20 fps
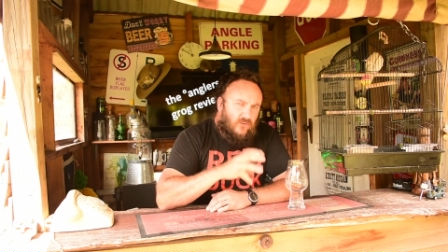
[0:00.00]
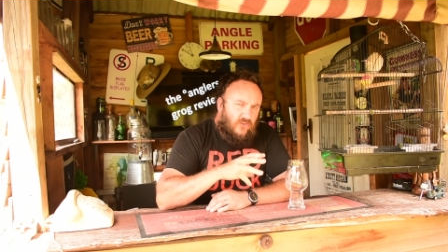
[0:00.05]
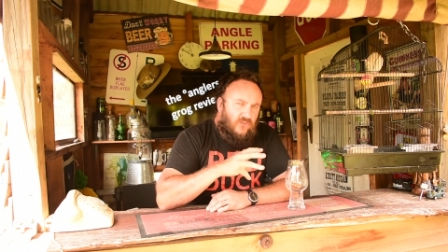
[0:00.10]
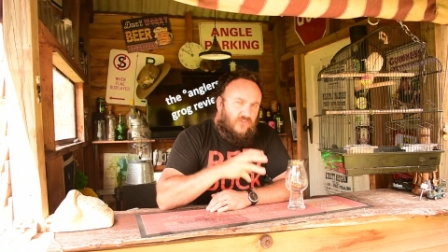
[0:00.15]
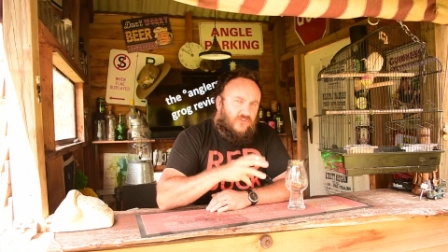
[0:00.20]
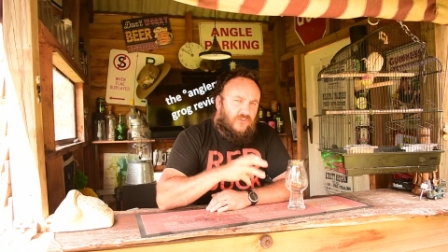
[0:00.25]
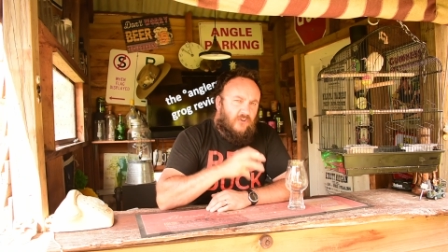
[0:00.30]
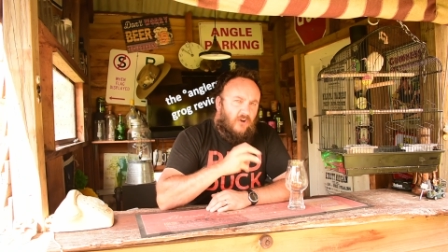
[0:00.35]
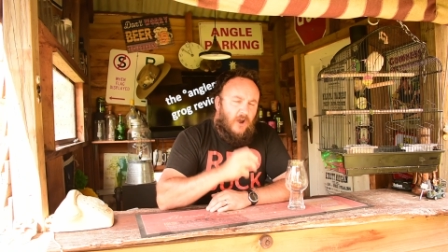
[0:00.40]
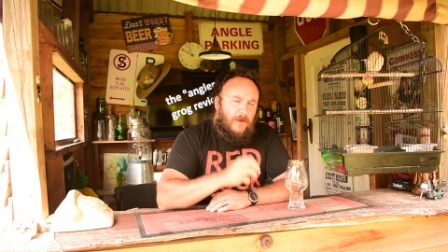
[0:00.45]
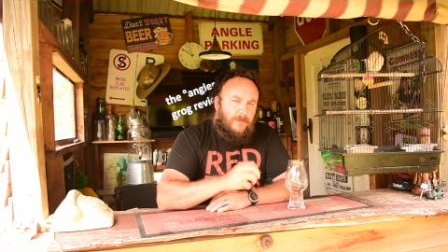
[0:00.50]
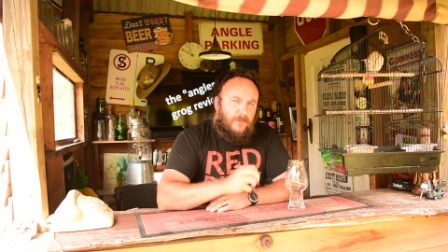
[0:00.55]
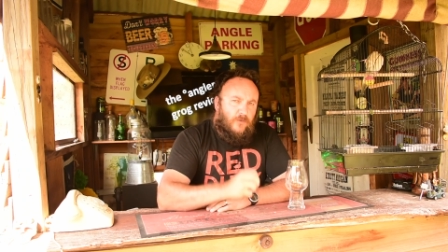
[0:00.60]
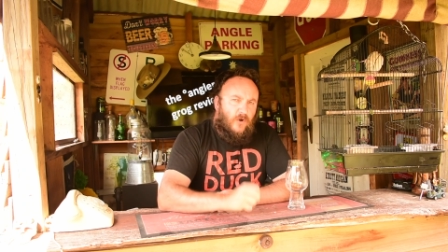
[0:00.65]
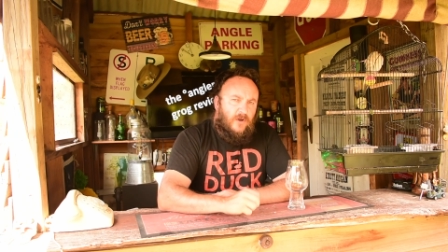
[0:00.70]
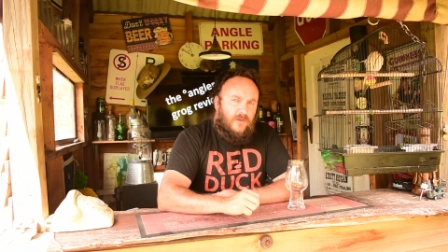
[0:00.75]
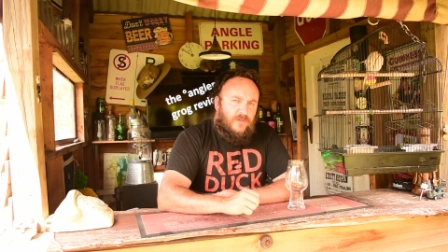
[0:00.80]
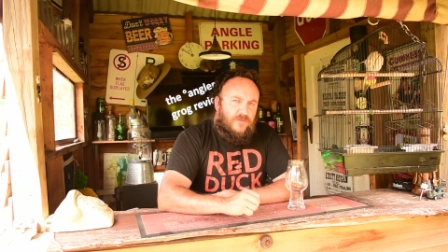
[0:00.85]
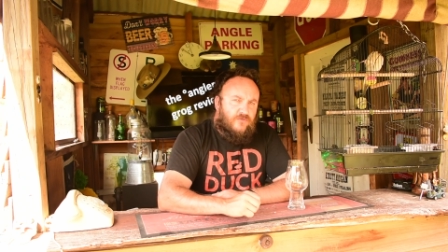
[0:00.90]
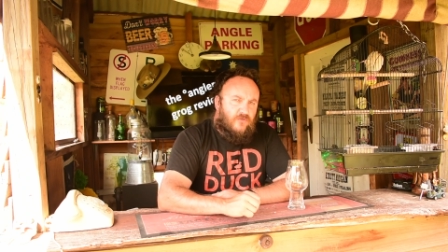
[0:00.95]

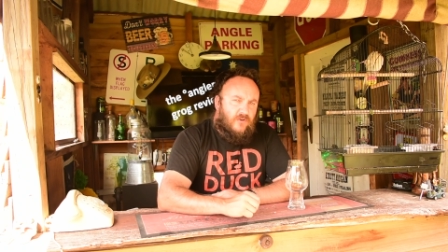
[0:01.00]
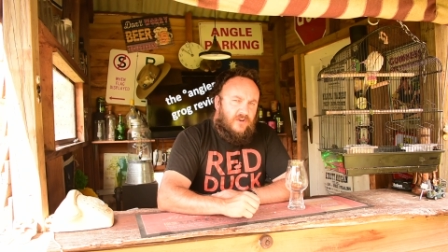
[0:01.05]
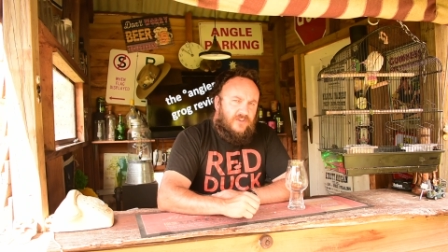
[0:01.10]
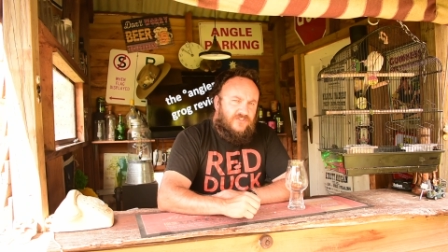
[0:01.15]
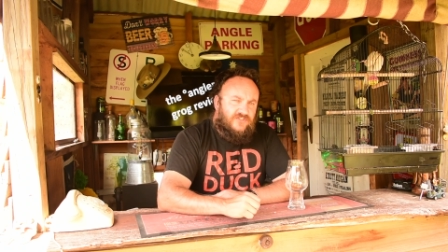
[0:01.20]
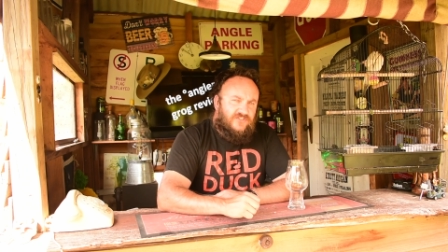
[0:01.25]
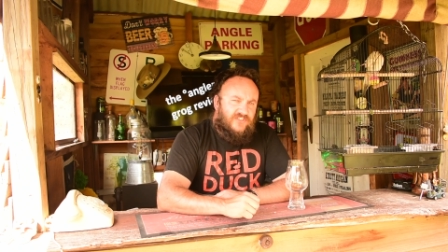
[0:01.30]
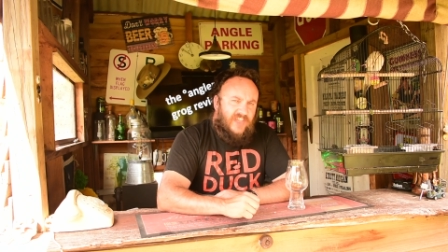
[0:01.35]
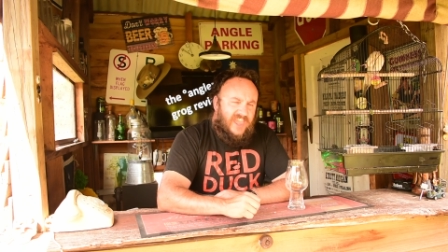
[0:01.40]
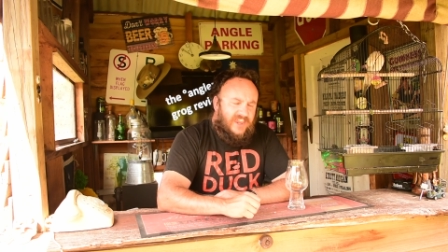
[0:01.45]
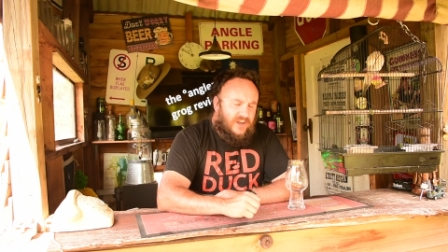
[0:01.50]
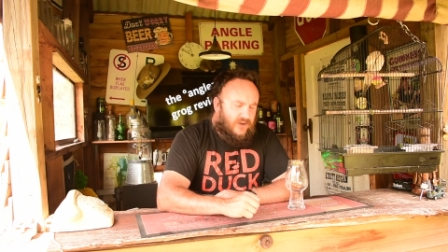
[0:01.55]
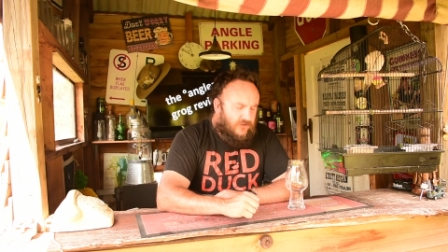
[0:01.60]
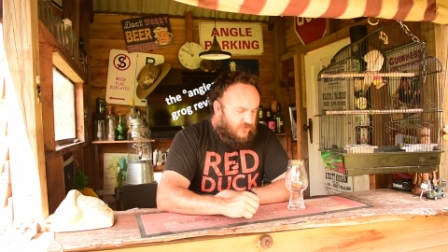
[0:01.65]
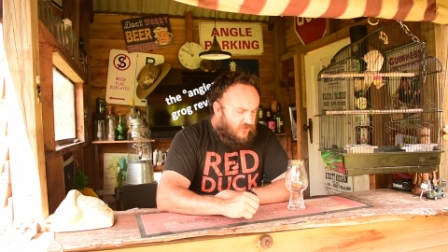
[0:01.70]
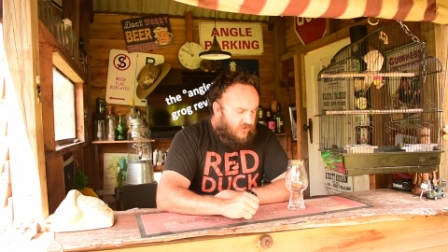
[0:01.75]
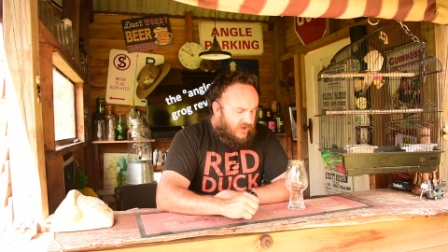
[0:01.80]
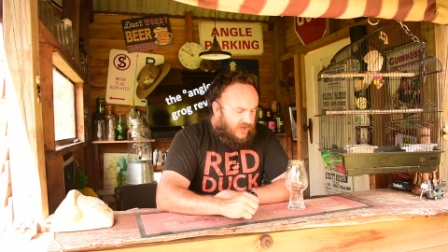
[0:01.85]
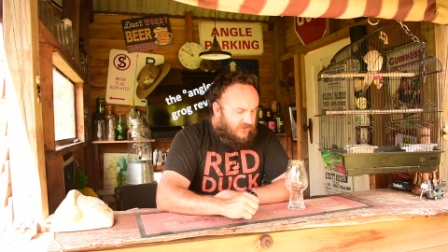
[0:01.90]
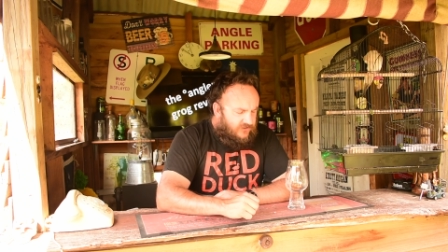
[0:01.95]
0.3 standard
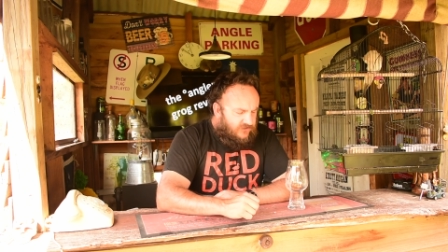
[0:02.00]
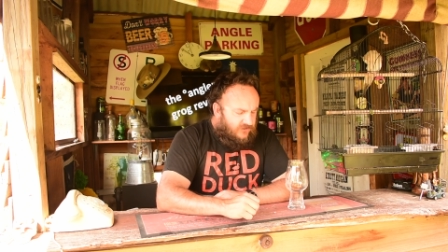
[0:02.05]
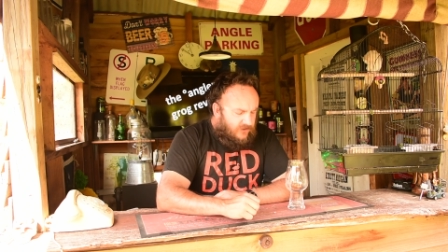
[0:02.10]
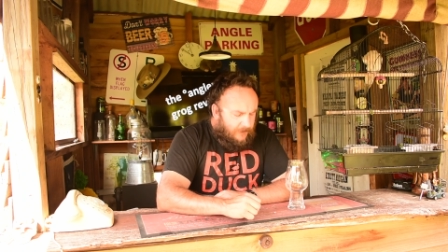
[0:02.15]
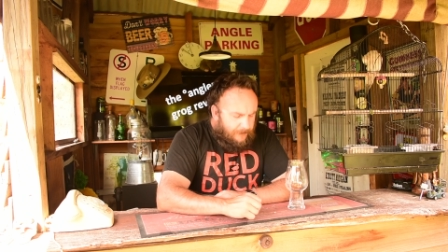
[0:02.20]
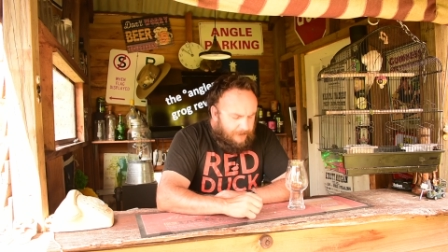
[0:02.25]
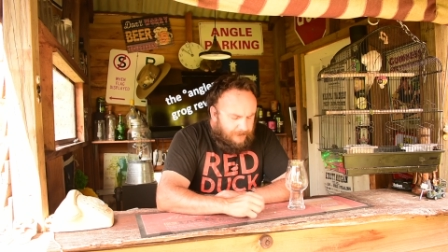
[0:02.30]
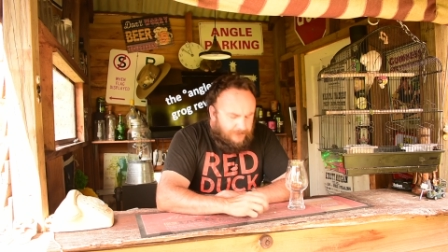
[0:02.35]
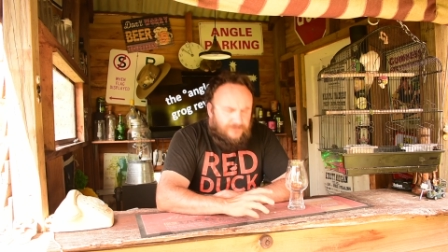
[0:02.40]
drinks.